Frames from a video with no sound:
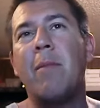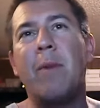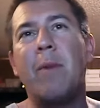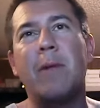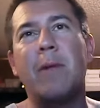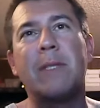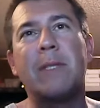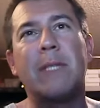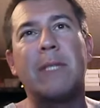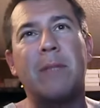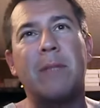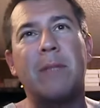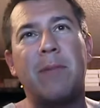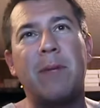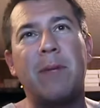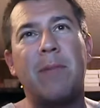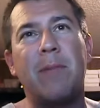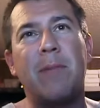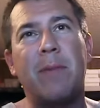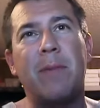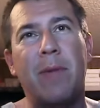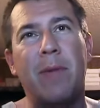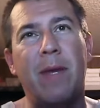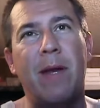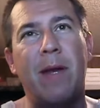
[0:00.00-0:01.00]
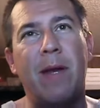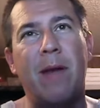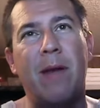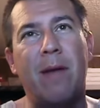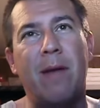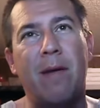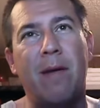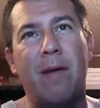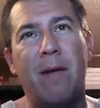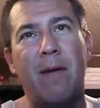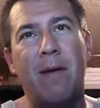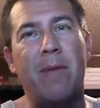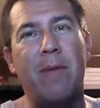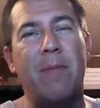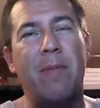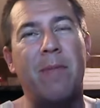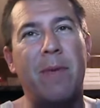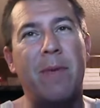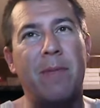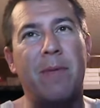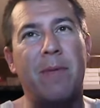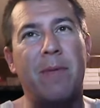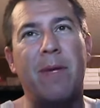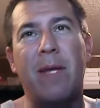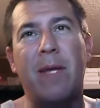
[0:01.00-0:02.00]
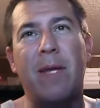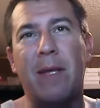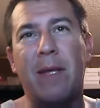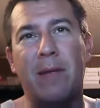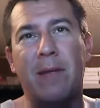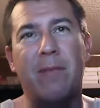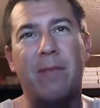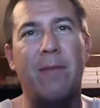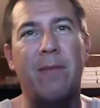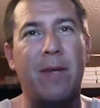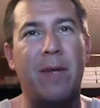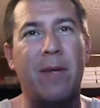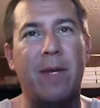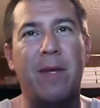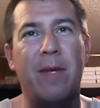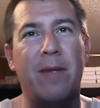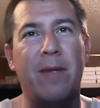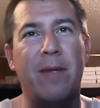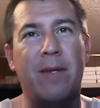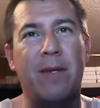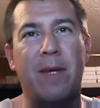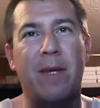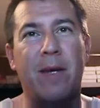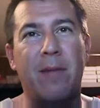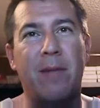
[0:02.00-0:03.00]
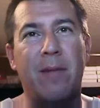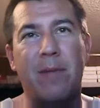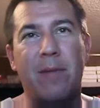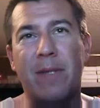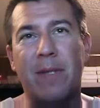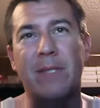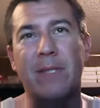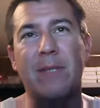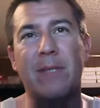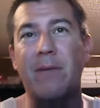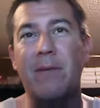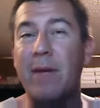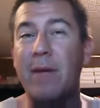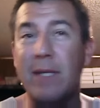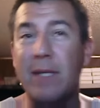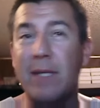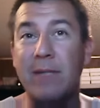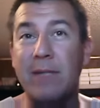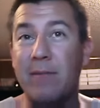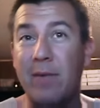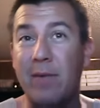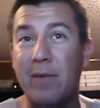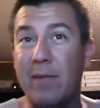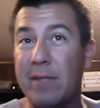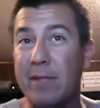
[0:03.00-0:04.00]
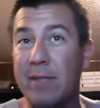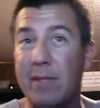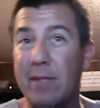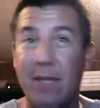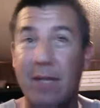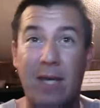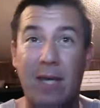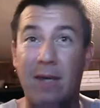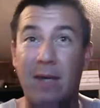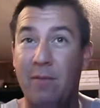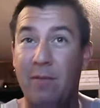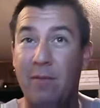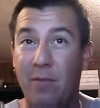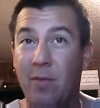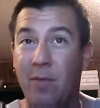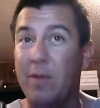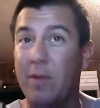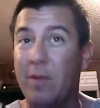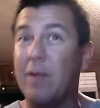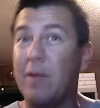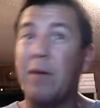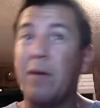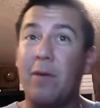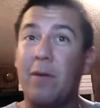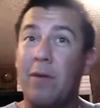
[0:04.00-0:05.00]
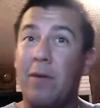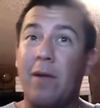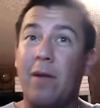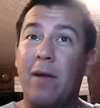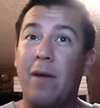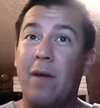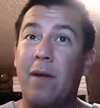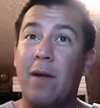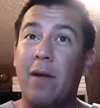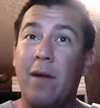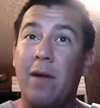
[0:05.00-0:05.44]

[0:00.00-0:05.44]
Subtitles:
most of the people there are the people getting the free health care because the rest of us can't afford to go there.